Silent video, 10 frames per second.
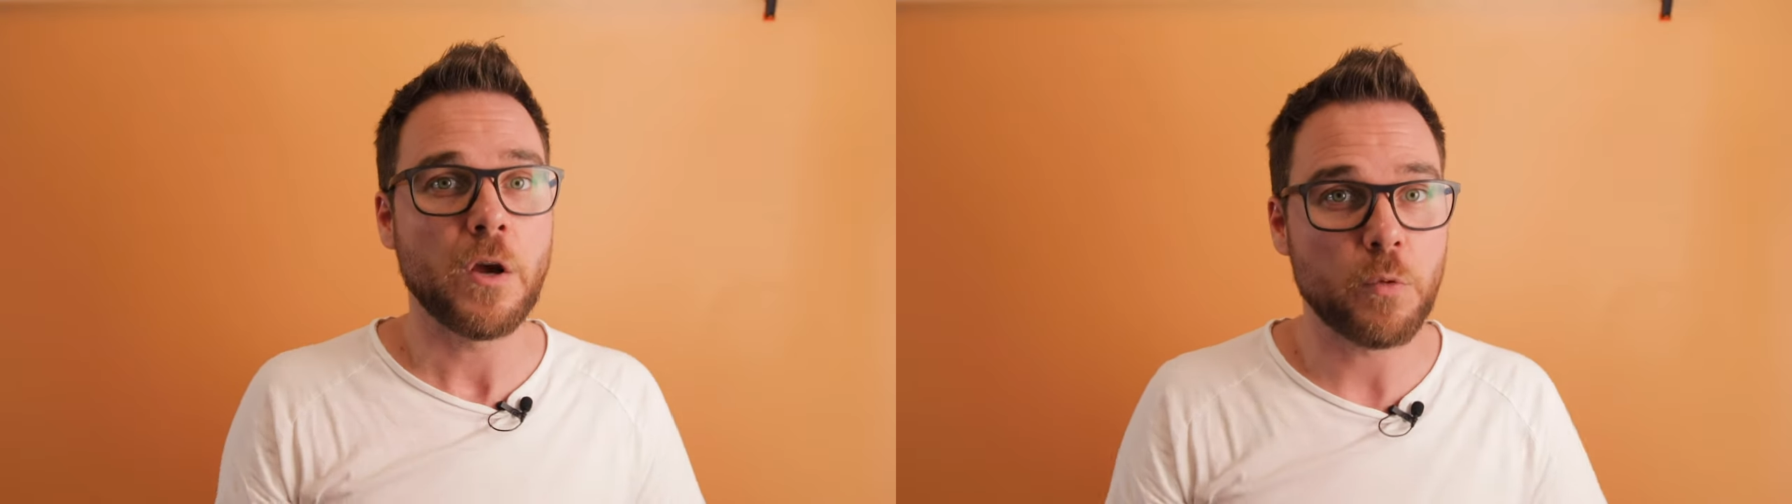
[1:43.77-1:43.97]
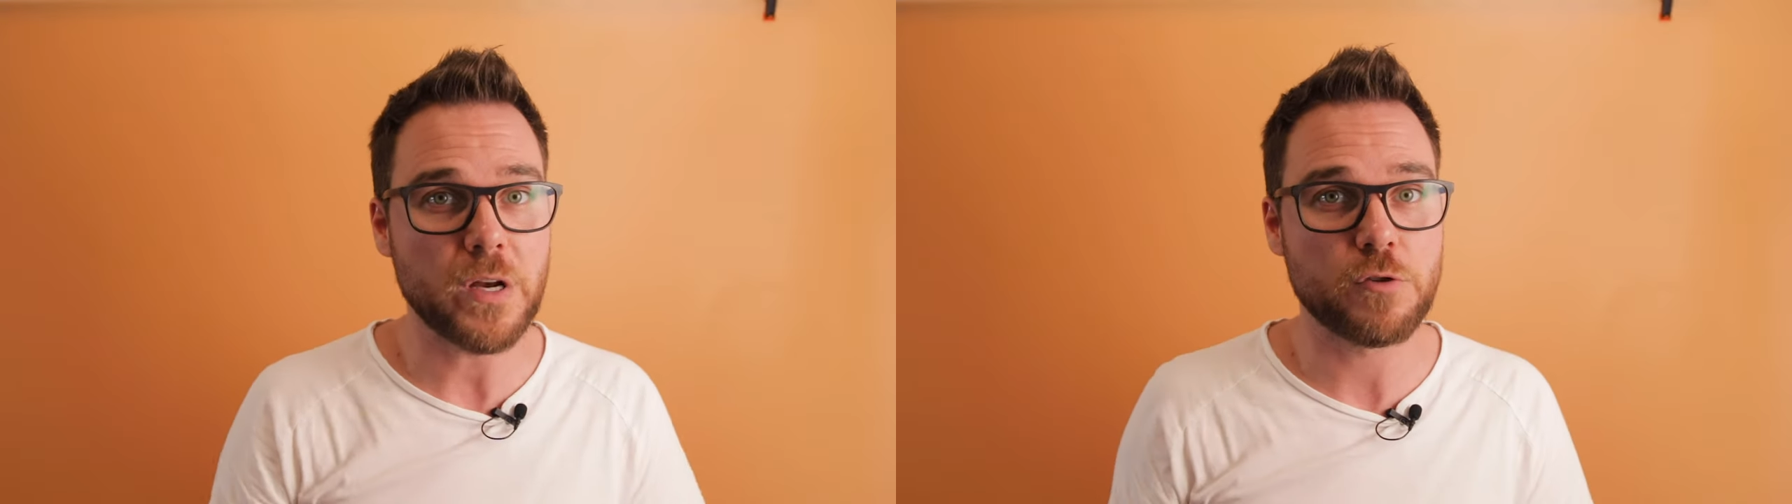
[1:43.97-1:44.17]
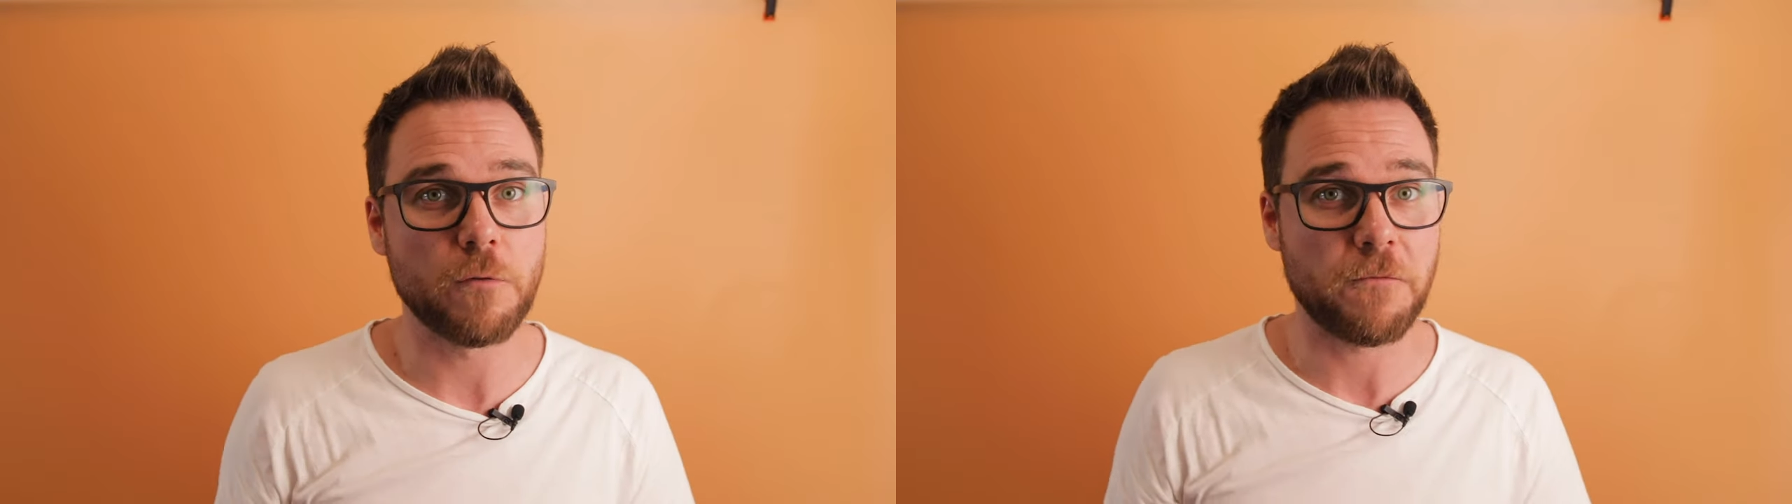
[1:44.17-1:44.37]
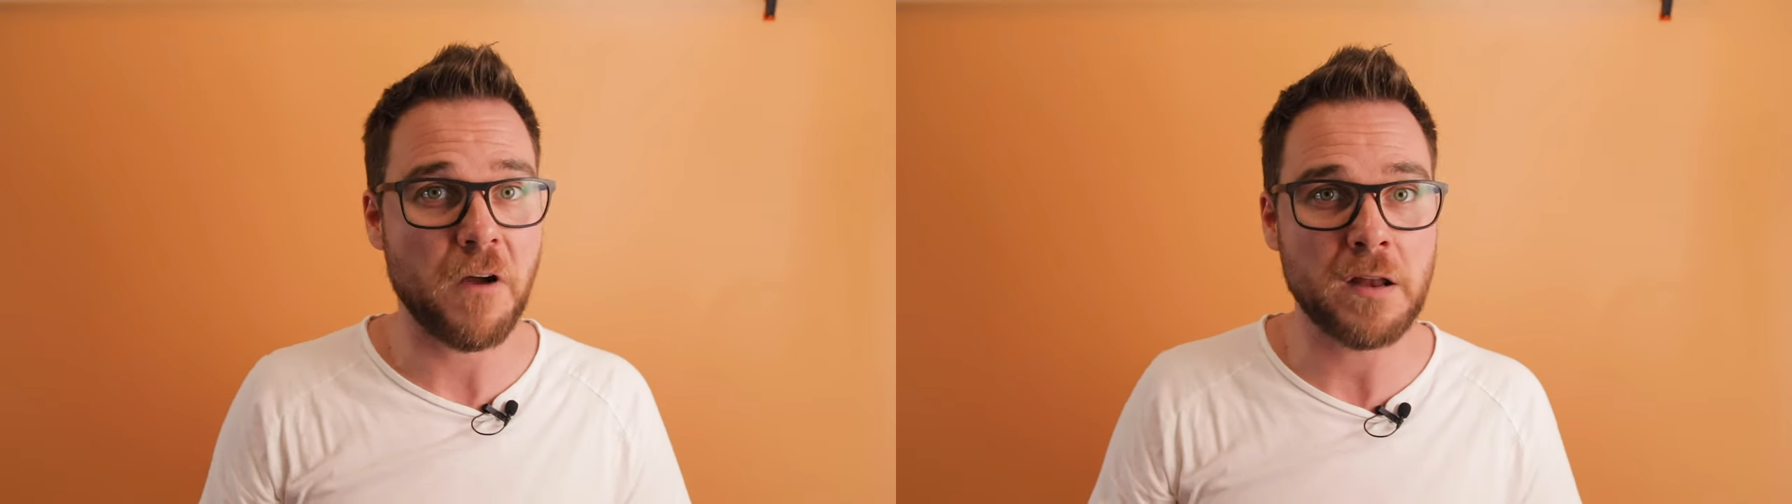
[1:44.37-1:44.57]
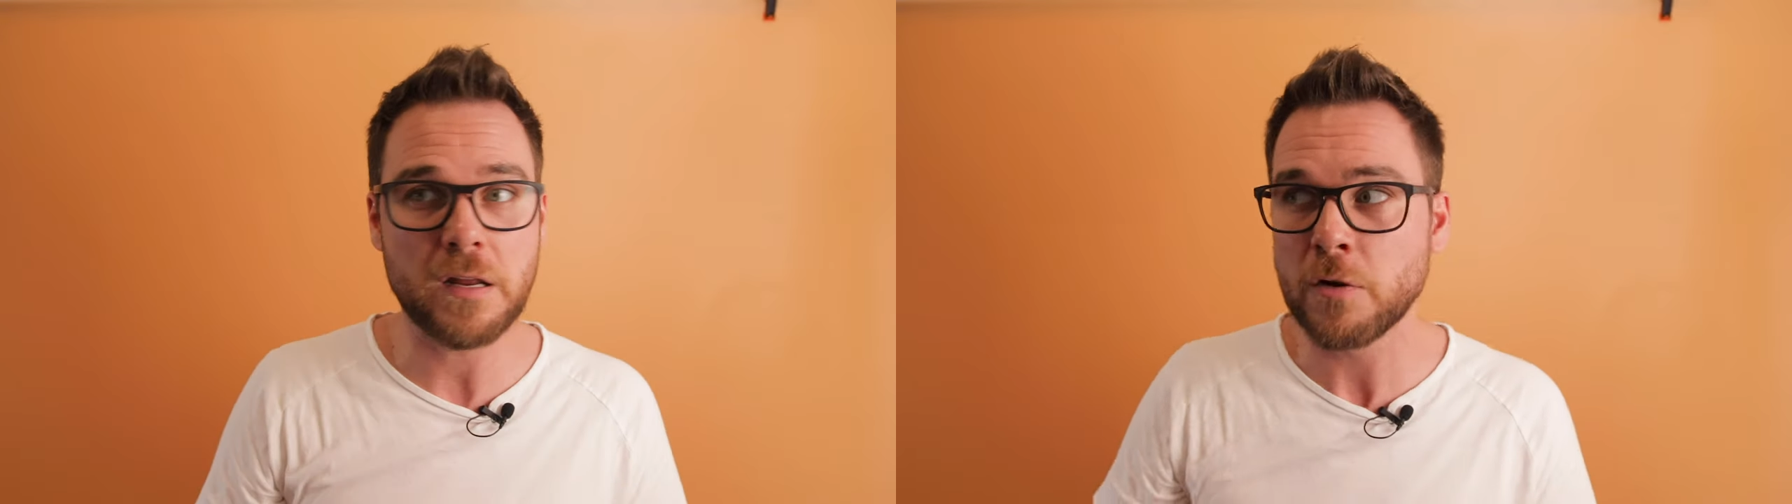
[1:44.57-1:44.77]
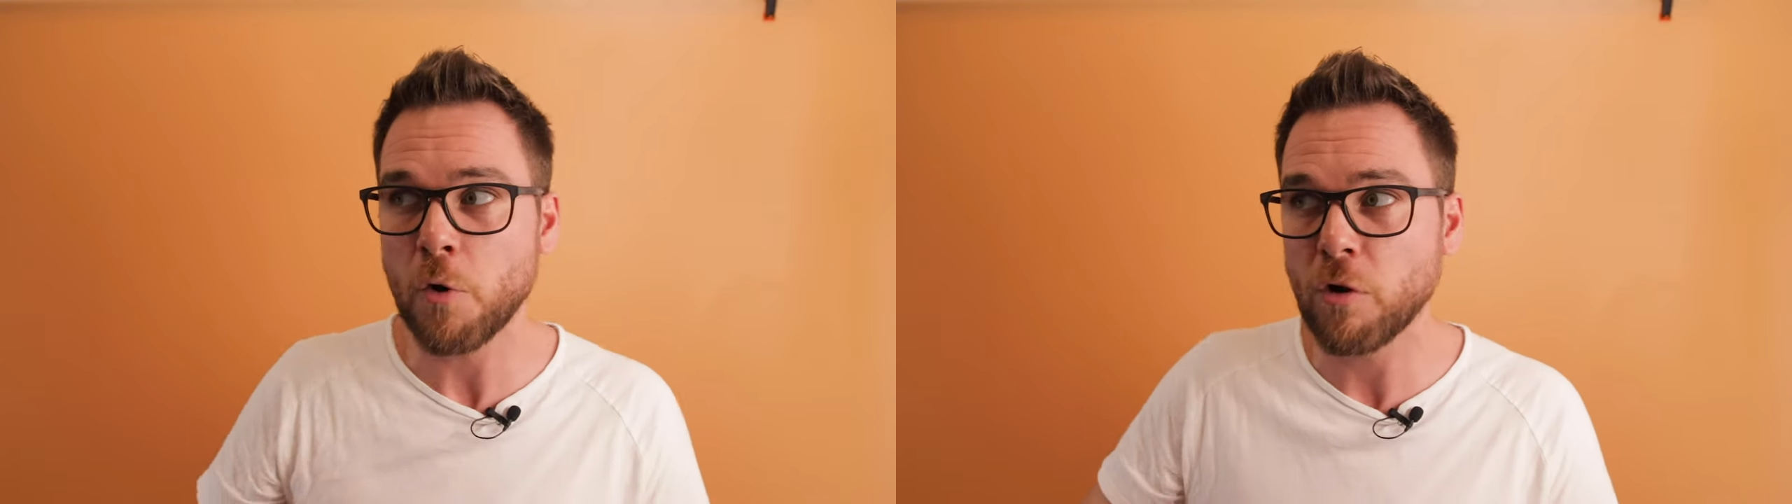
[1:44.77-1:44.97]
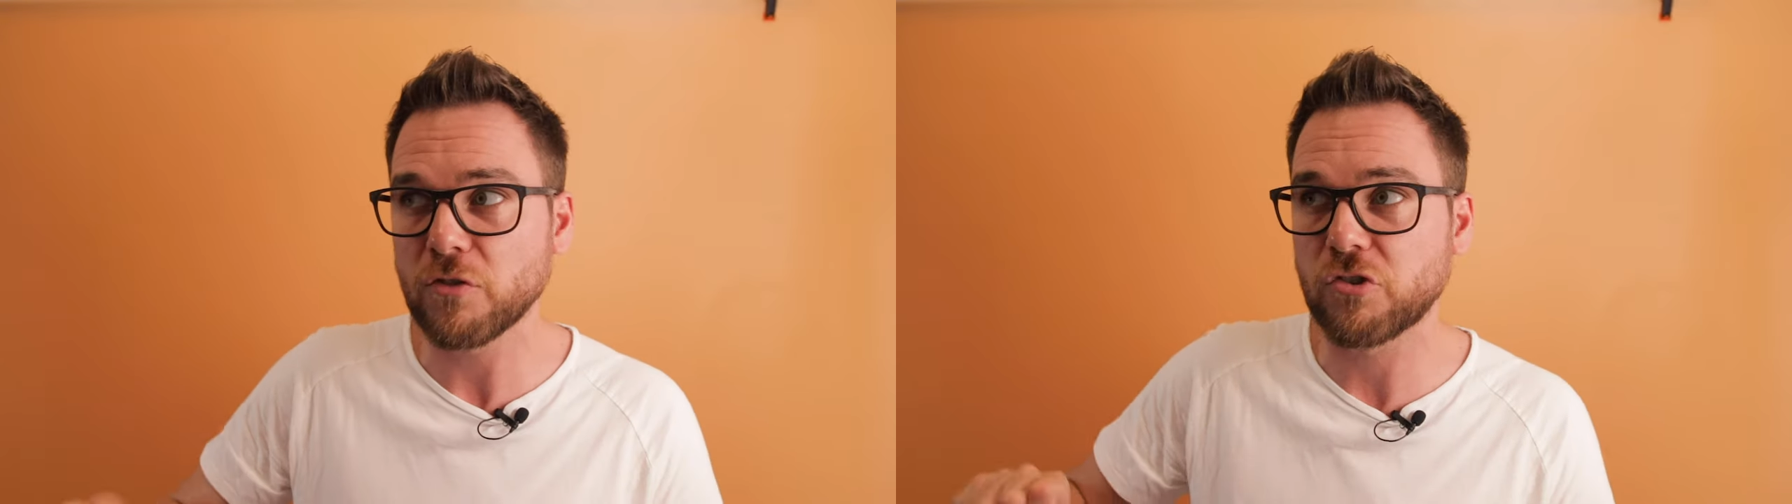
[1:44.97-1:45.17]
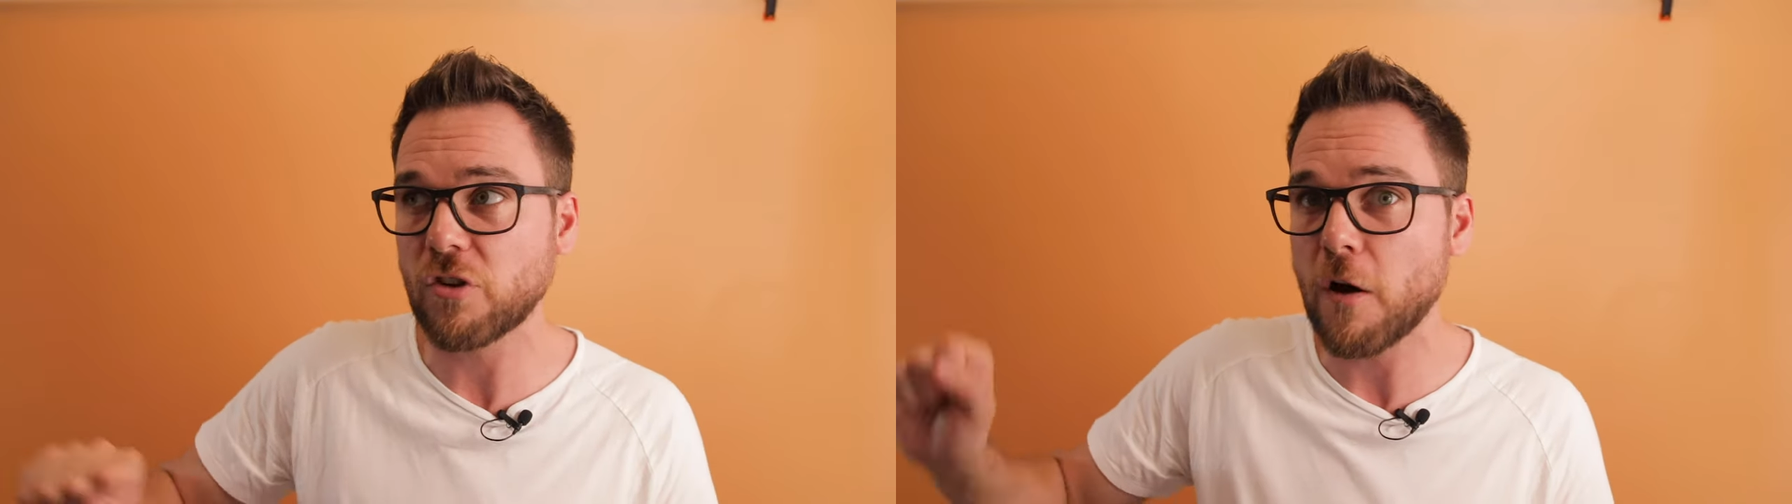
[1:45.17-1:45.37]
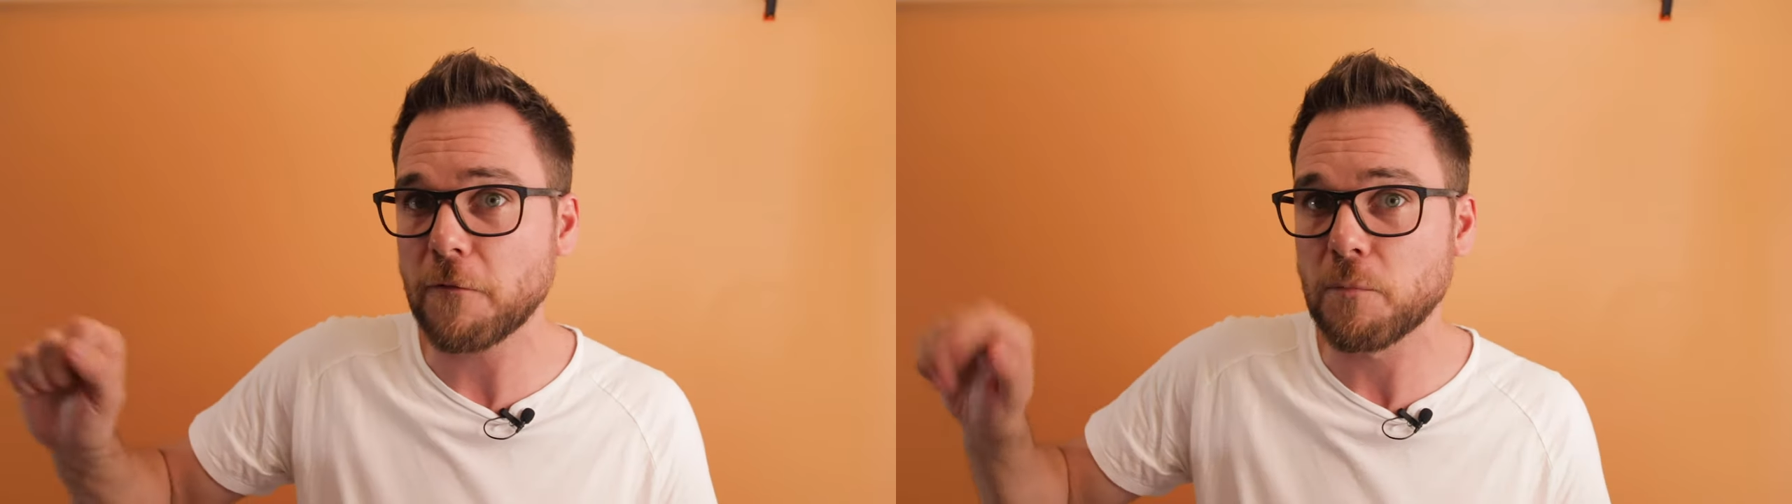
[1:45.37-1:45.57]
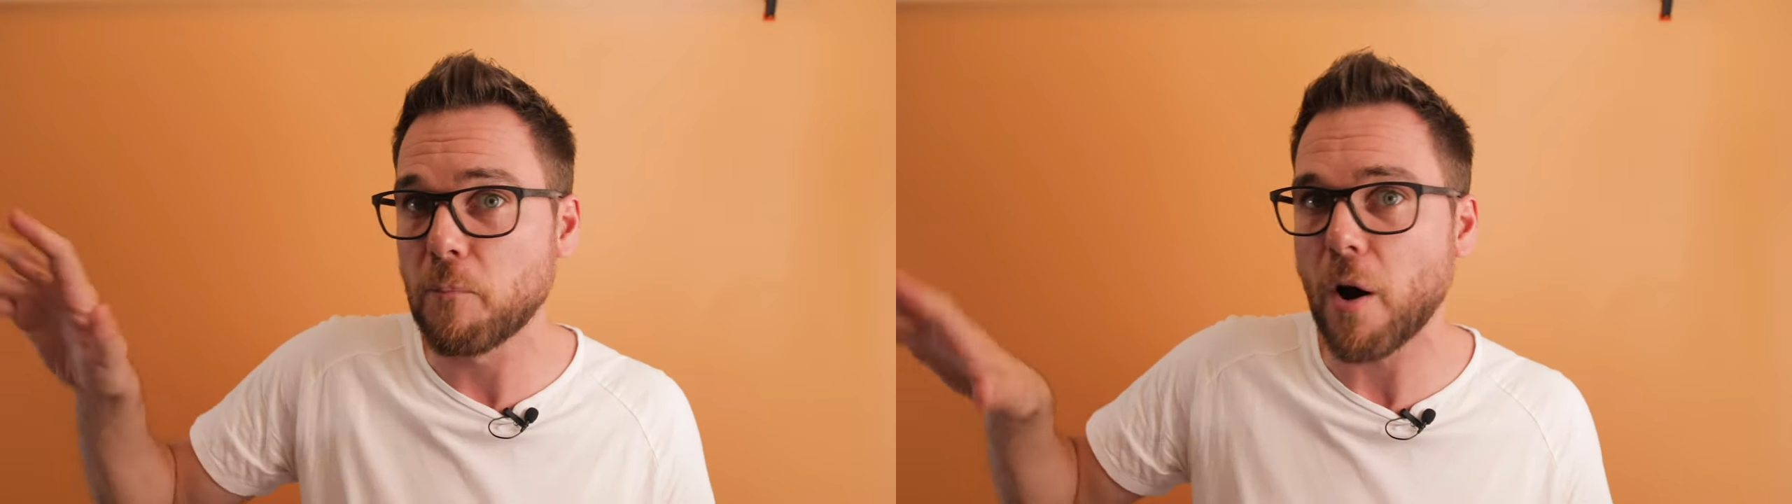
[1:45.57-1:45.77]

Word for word: which you find in all soft